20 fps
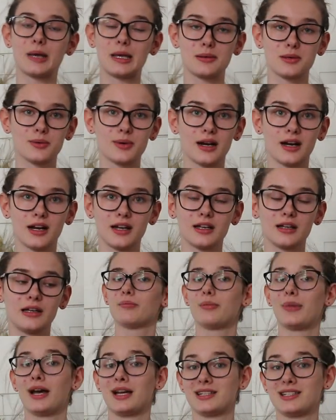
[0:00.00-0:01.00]
baby
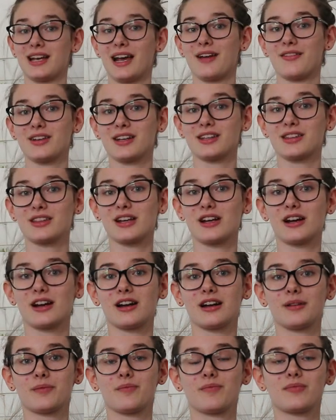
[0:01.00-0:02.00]
wearing, but having
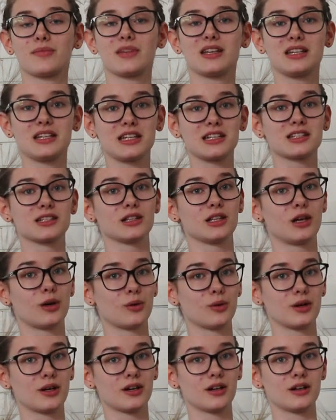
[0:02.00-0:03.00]
their knees
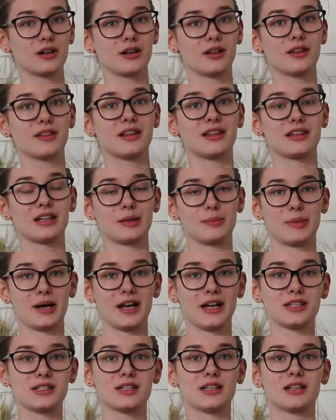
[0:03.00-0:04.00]
lower than their
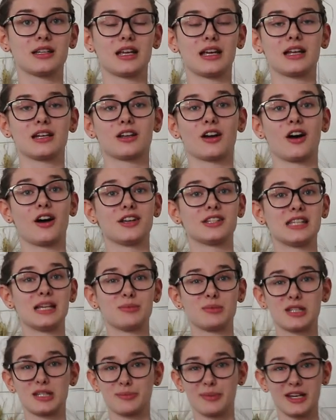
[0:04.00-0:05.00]
butt can cause
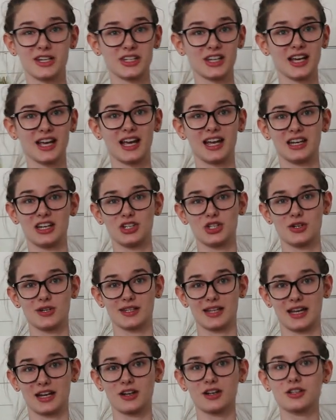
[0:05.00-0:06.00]
hip dysplasia and
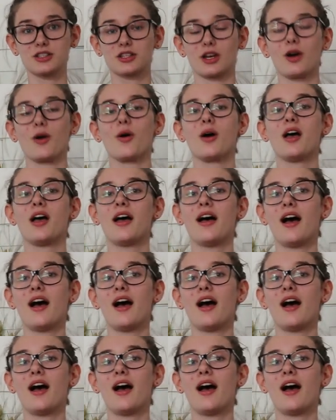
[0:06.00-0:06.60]
issues later. So